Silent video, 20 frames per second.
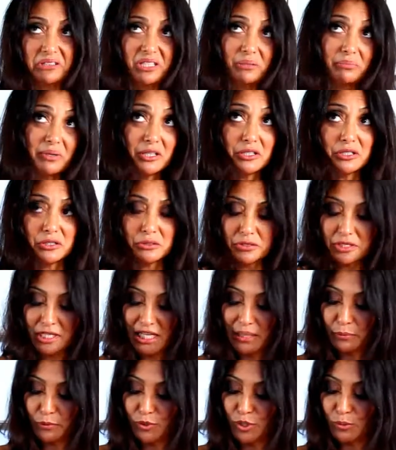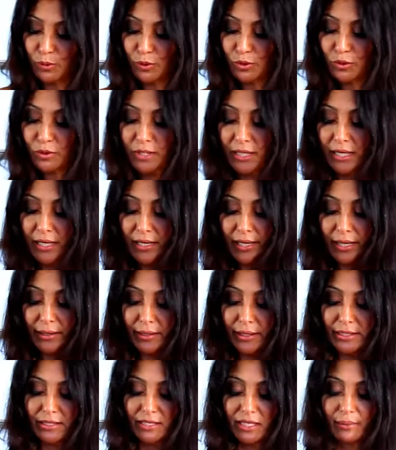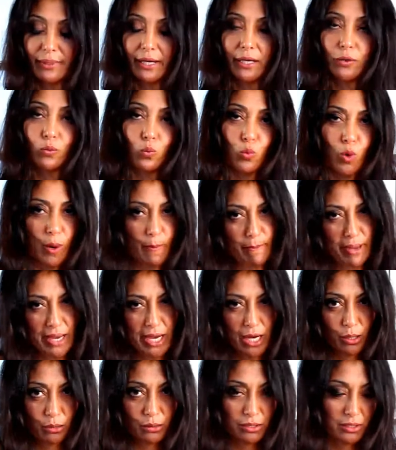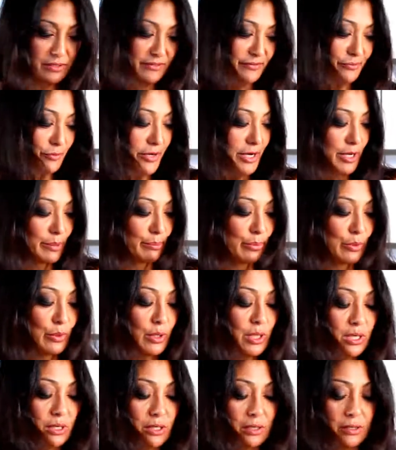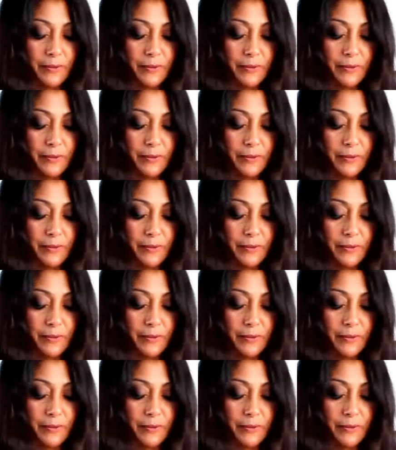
was about 2 tablespoons, and this is about 1 pound of ground pork.